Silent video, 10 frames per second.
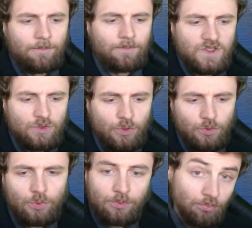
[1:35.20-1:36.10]
So
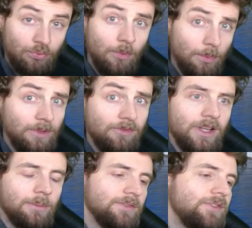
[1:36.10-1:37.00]
you would probably
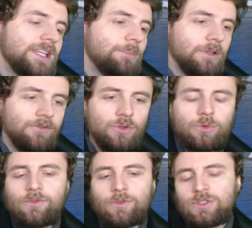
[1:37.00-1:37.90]
find them. If, for example, if
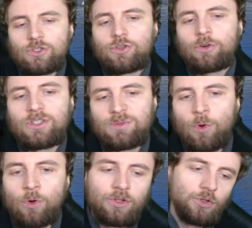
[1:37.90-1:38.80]
there was a destroyer in
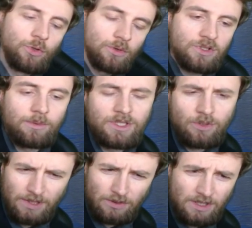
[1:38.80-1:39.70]
smoke and you knew there was going to be
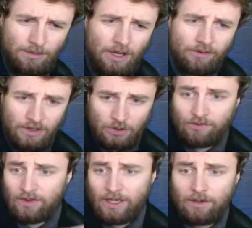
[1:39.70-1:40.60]
torpedoes coming out of it, you'd
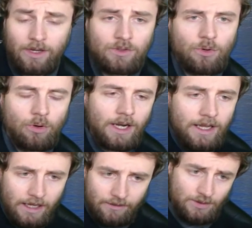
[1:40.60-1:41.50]
fly around. Or
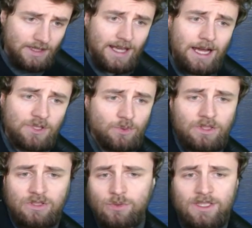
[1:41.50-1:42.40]
if there's a gap
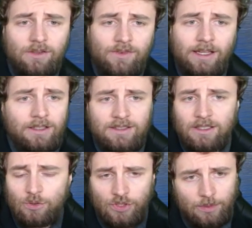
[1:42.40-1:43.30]
between two set of islands
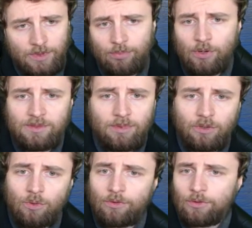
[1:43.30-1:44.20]
that your ships are possibly going
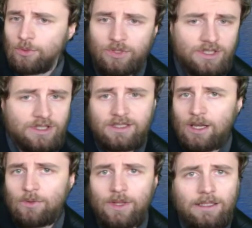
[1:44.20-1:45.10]
to go through, you would just
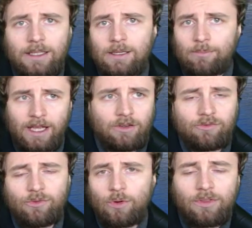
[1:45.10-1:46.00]
scout that lane back and
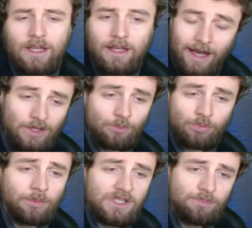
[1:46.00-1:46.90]
forth, and you'd
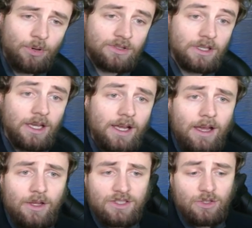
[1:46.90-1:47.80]
probably spot it.
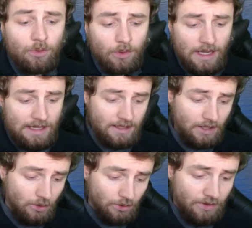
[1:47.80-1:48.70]
So, is it a
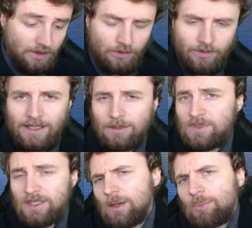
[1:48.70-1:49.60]
good thing for
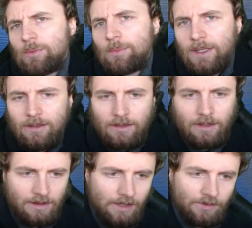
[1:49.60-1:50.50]
randoms? Yeah, probably. It
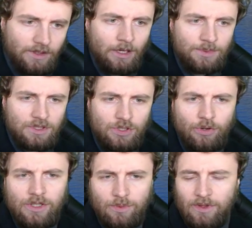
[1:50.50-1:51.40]
definitely helps the
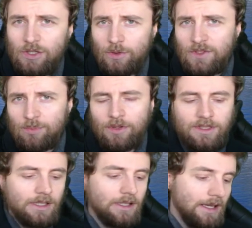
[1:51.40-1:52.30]
destroyers with the issue of
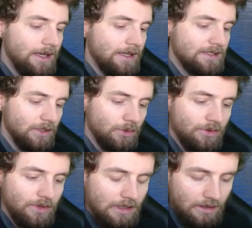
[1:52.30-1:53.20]
spotting. Is it a good
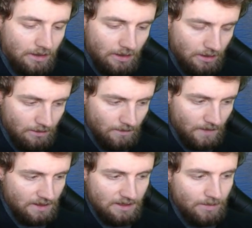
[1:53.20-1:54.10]
thing?
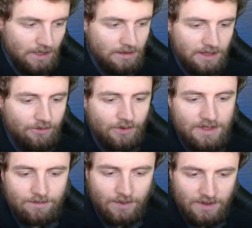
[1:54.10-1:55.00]
Does it make a
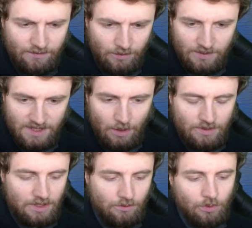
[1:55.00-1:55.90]
difference for
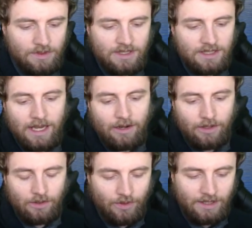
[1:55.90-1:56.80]
scouting roles as a
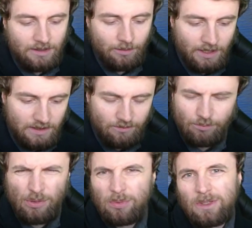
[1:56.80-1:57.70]
carrier and ranked competitive?
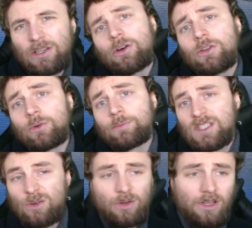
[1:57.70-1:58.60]
Probably not, no.
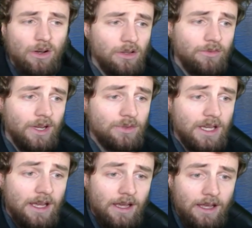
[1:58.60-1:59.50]
So, in all around,
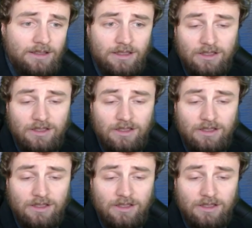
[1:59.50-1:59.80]
it's a